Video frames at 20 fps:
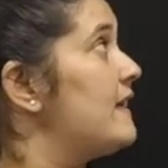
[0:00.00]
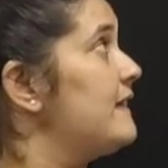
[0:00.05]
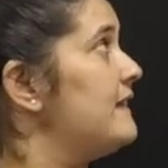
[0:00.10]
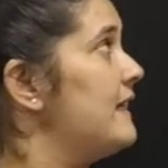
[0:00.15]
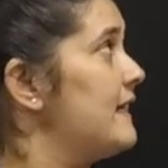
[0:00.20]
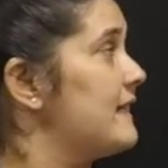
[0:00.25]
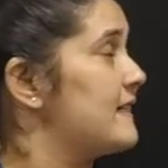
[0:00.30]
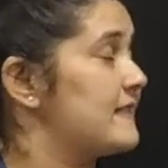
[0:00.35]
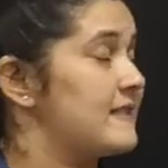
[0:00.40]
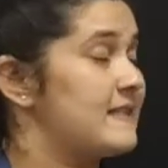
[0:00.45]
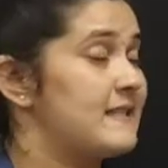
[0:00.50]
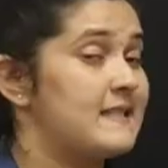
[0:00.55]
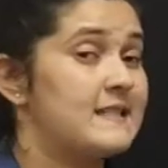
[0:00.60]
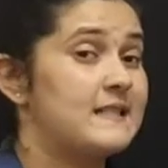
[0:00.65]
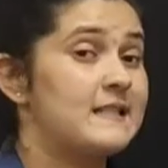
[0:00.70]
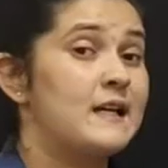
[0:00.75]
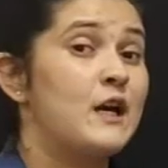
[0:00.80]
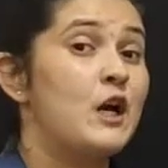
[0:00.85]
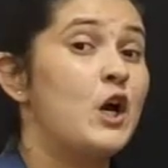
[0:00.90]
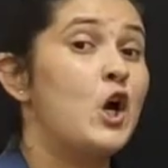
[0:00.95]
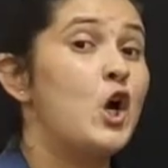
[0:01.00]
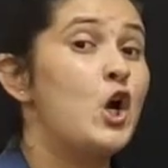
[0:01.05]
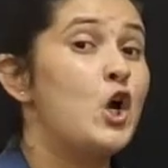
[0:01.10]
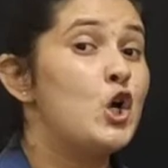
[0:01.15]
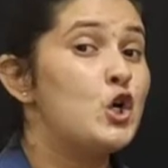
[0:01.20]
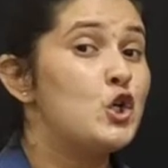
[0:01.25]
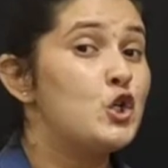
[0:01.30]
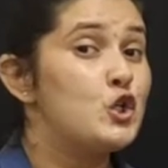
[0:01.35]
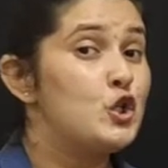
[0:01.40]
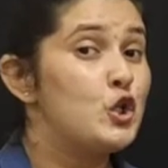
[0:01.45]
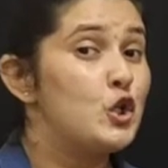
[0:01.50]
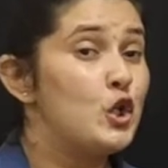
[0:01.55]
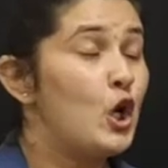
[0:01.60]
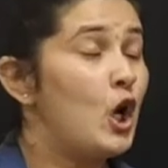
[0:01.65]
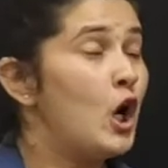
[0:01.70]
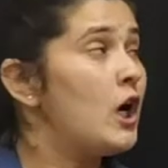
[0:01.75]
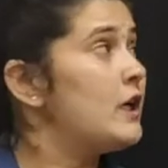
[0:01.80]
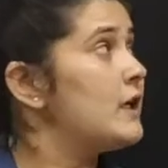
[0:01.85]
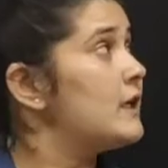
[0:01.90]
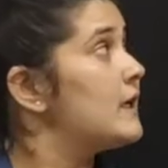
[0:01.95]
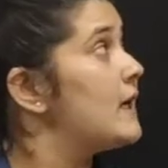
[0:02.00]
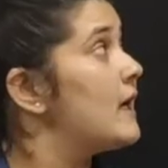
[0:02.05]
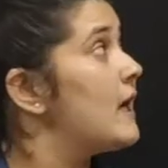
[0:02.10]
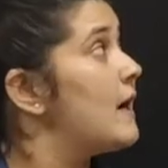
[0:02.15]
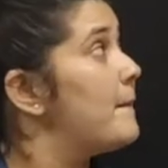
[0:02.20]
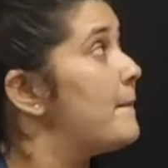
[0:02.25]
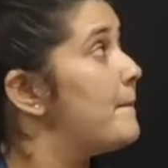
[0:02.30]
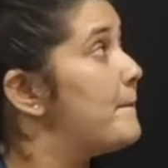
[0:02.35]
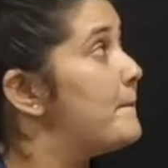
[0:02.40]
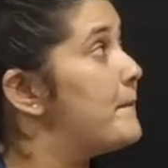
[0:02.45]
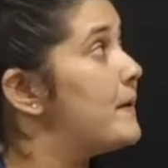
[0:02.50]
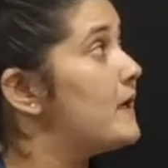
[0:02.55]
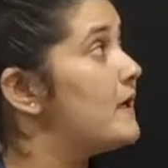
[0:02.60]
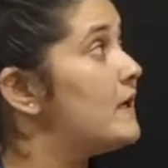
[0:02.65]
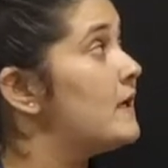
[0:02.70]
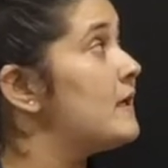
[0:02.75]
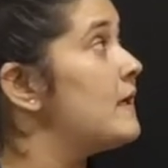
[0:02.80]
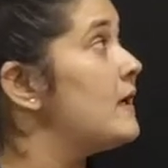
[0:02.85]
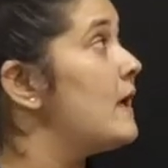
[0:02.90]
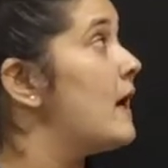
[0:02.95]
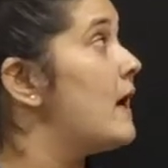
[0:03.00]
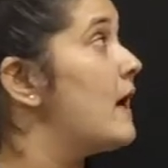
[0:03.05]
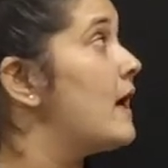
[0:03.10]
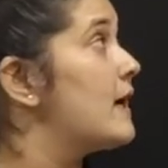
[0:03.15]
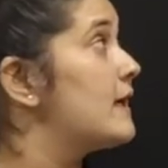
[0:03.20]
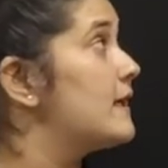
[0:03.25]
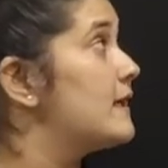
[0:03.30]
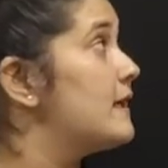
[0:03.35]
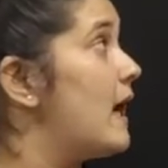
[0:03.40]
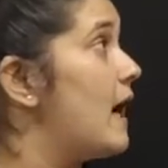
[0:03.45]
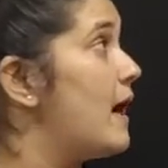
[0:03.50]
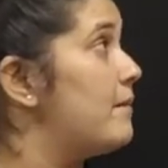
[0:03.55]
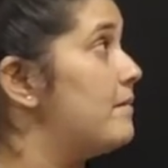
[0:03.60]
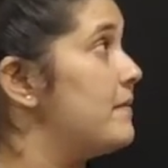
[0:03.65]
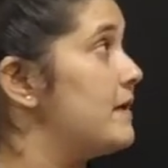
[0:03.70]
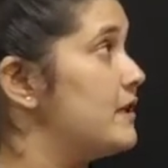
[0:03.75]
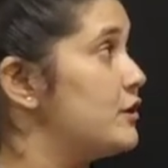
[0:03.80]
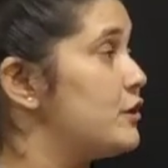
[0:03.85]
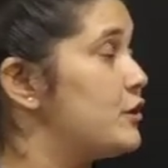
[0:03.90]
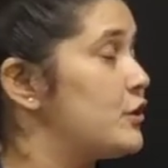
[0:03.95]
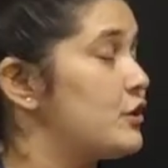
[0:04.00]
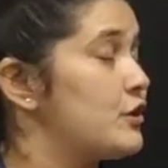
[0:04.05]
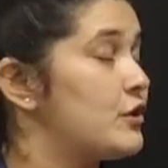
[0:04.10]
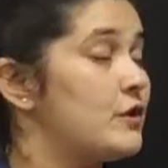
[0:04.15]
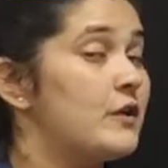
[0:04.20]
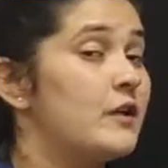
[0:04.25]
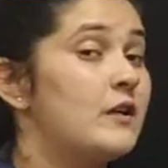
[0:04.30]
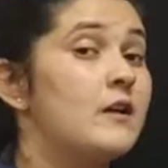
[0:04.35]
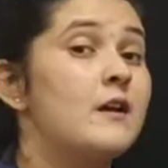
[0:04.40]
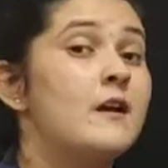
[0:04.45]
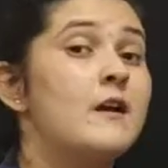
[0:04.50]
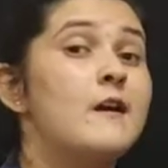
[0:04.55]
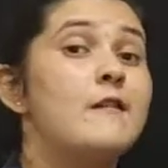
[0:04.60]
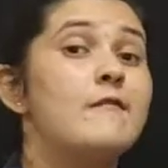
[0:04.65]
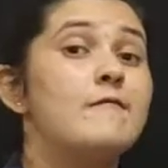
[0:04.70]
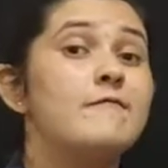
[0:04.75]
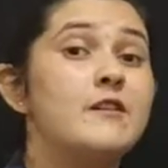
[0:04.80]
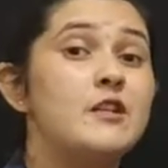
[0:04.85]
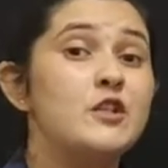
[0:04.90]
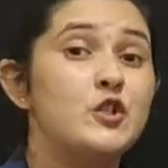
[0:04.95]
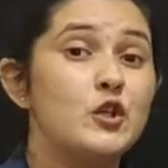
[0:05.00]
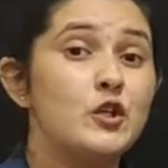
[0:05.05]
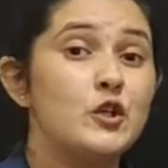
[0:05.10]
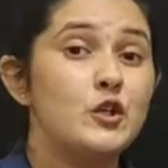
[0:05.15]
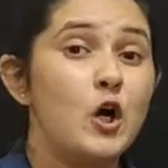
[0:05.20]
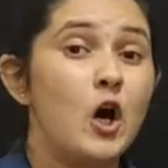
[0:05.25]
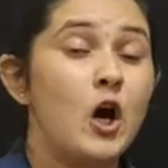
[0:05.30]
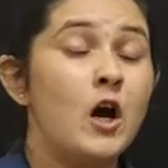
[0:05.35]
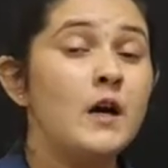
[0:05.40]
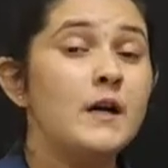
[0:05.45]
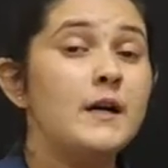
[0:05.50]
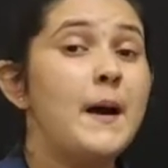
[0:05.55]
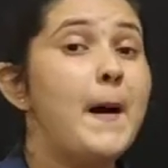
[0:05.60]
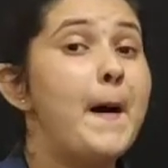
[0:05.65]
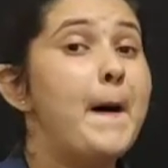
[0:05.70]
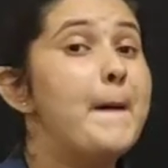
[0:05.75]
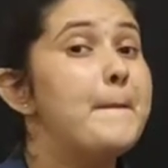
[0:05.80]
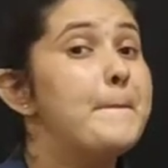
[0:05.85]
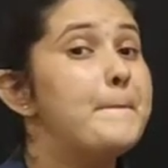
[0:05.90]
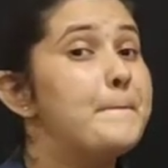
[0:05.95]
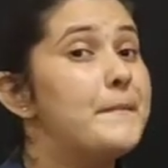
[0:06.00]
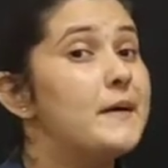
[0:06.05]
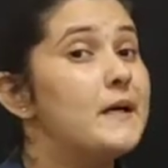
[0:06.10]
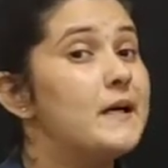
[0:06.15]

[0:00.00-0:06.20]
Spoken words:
Next, do not burn garbage. We should not